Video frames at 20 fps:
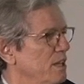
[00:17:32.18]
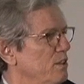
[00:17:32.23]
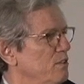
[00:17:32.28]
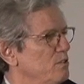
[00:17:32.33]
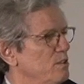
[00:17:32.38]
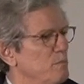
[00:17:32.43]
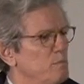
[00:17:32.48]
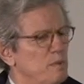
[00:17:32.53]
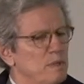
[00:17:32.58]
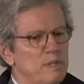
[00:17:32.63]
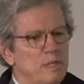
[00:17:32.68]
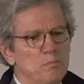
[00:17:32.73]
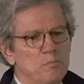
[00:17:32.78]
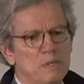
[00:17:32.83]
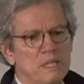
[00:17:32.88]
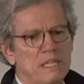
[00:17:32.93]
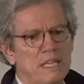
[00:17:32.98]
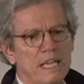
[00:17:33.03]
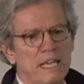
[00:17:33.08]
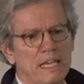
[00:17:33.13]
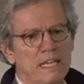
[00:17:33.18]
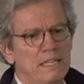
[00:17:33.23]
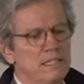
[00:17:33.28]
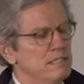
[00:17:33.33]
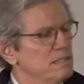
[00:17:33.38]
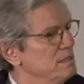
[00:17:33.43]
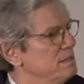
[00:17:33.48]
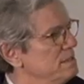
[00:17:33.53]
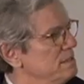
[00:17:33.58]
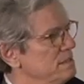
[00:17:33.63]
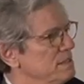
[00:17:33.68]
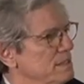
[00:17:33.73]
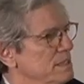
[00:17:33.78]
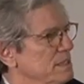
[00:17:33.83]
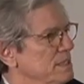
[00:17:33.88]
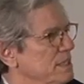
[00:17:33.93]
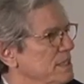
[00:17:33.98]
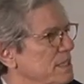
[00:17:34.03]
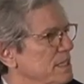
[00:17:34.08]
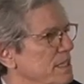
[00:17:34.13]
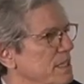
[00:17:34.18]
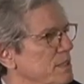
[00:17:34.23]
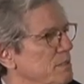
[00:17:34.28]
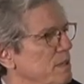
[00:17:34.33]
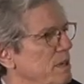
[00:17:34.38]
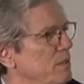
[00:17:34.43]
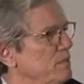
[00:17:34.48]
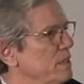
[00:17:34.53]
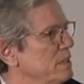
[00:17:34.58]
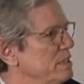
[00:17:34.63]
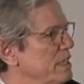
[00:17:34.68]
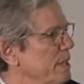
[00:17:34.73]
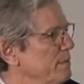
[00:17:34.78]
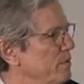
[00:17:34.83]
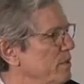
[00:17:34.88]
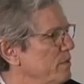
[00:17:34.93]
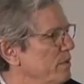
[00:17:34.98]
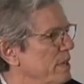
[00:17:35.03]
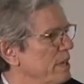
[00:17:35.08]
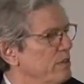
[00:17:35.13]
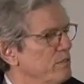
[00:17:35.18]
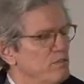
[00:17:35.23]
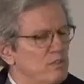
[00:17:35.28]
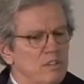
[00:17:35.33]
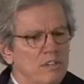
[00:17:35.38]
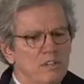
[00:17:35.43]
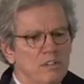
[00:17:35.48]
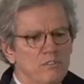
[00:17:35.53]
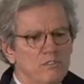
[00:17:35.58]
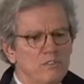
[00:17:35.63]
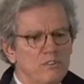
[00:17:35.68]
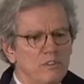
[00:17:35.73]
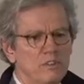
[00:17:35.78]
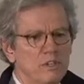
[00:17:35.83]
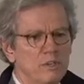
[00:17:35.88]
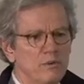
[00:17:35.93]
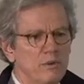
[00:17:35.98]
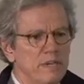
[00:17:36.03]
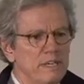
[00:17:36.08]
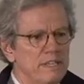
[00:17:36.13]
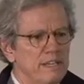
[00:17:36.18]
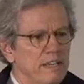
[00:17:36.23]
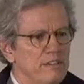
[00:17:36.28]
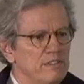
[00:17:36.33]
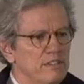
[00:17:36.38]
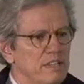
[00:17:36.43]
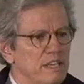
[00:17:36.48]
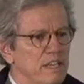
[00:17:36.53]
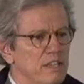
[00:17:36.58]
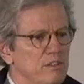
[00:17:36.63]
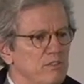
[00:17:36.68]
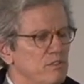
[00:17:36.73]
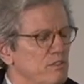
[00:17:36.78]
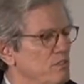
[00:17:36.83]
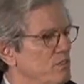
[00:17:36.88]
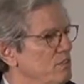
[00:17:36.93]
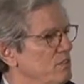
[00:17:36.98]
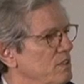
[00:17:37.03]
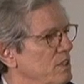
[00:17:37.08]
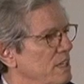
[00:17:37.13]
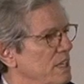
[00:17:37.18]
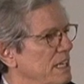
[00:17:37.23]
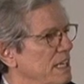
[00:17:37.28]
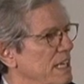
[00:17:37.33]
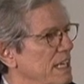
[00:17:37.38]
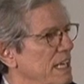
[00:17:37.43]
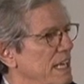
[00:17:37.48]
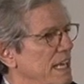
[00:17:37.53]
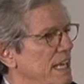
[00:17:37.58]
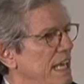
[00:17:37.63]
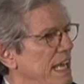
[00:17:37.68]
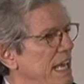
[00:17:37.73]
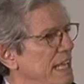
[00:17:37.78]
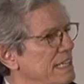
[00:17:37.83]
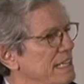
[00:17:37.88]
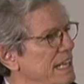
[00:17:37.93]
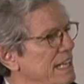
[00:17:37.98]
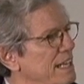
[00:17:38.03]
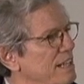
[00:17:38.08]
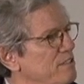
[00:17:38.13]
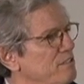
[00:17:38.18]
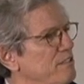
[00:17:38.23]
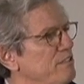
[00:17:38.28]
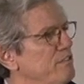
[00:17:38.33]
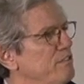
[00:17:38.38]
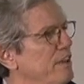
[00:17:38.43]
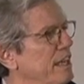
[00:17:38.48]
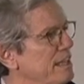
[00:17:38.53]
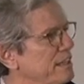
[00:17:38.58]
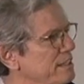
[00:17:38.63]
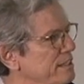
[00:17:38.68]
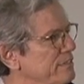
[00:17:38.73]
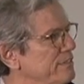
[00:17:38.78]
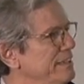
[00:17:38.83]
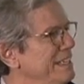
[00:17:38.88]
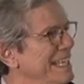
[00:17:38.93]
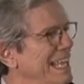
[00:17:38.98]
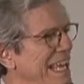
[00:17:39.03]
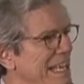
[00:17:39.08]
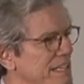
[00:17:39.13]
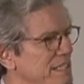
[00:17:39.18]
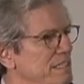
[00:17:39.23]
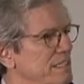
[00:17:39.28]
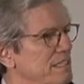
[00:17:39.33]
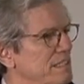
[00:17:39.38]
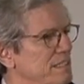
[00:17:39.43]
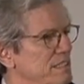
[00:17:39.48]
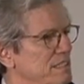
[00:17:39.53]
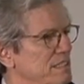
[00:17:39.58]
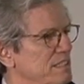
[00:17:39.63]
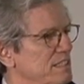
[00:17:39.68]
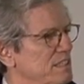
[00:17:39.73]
something that began around the time of the Renaissance and the great navigations, and that has effectively ended,